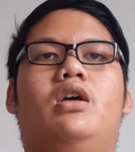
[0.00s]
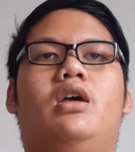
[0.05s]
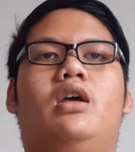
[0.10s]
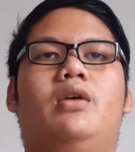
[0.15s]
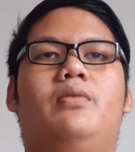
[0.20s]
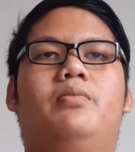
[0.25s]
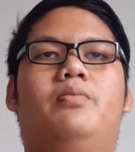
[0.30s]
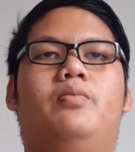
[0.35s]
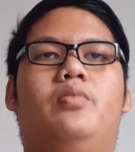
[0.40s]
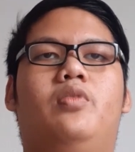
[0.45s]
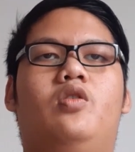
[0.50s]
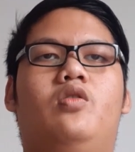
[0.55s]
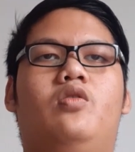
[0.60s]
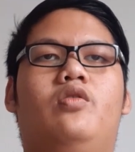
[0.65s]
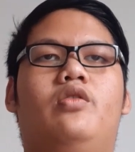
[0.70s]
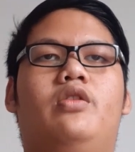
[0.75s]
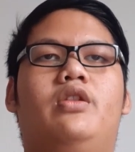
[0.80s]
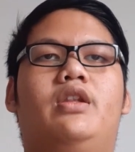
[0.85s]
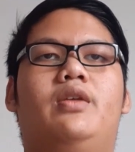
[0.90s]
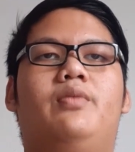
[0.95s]

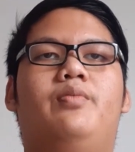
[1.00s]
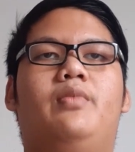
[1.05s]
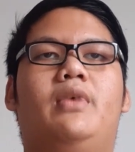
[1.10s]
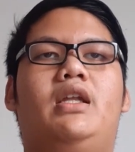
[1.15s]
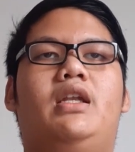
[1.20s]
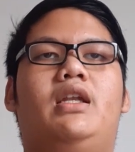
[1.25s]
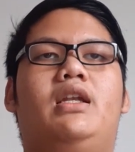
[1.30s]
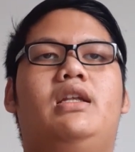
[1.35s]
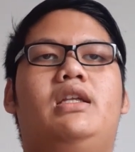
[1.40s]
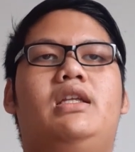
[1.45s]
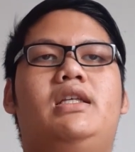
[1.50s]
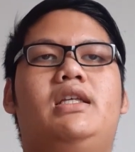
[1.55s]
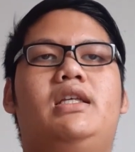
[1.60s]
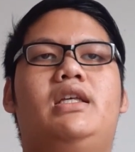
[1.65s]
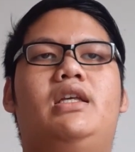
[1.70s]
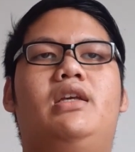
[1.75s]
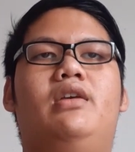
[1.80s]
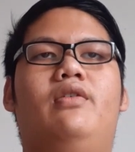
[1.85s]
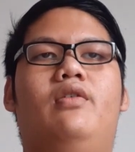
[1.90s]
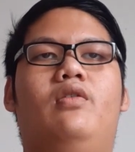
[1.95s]

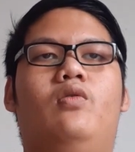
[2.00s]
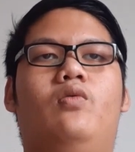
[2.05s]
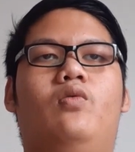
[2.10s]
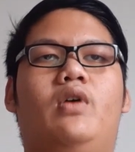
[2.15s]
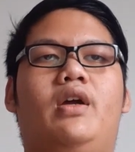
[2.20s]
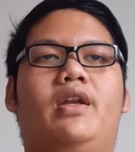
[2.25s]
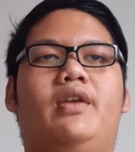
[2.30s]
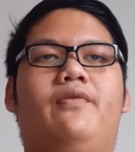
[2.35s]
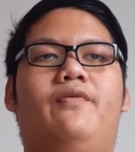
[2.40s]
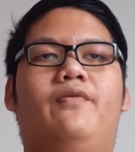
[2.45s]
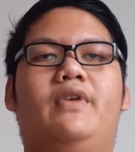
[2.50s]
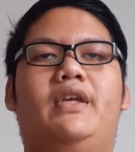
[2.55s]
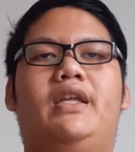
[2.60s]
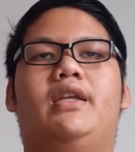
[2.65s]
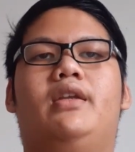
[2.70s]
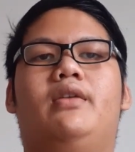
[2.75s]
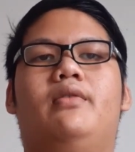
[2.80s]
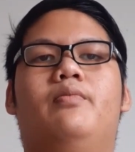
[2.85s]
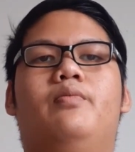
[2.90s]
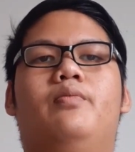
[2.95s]
approximately 1
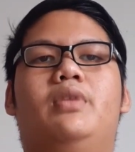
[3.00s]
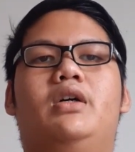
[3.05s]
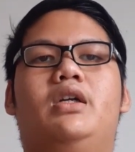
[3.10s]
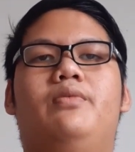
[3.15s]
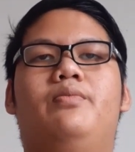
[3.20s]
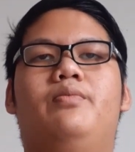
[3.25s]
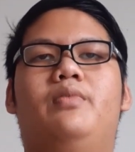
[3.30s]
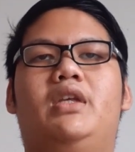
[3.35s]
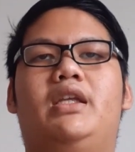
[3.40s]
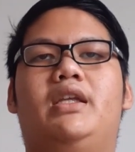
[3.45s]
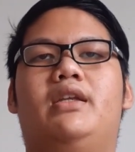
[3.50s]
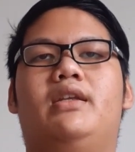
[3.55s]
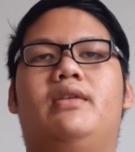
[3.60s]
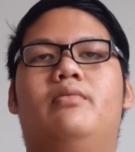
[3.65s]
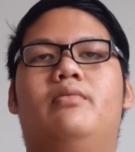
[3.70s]
feet per min.